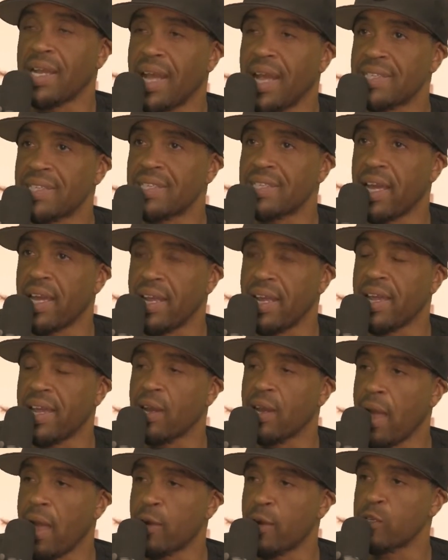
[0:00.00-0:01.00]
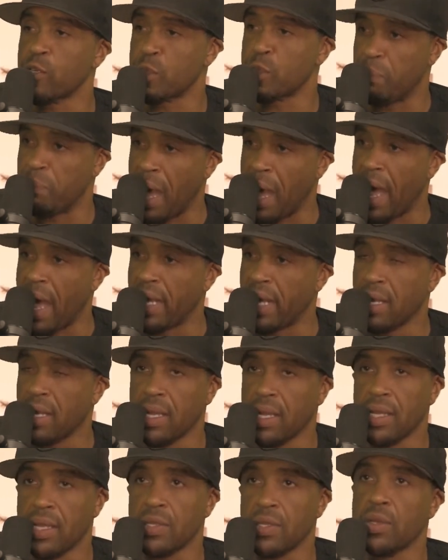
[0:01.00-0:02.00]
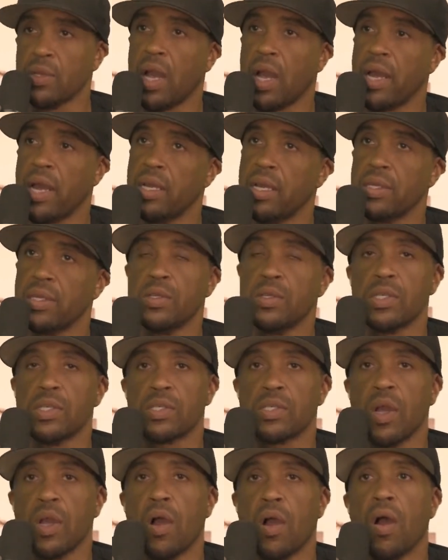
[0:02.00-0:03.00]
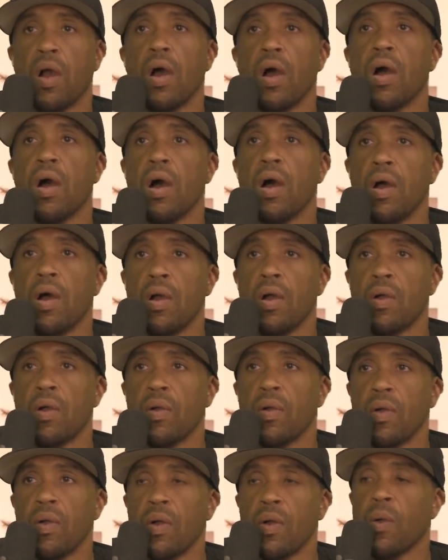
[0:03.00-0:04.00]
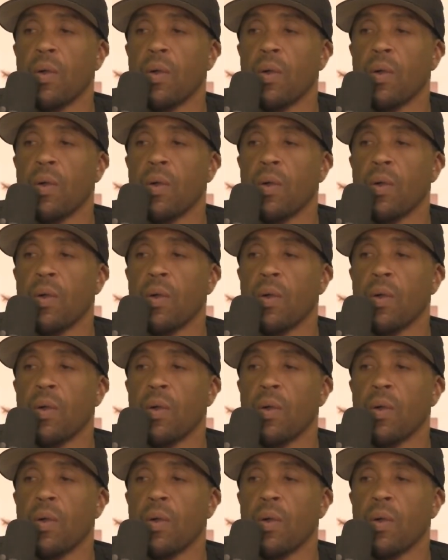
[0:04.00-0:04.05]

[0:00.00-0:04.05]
got to that headliner spot, you just go, oh,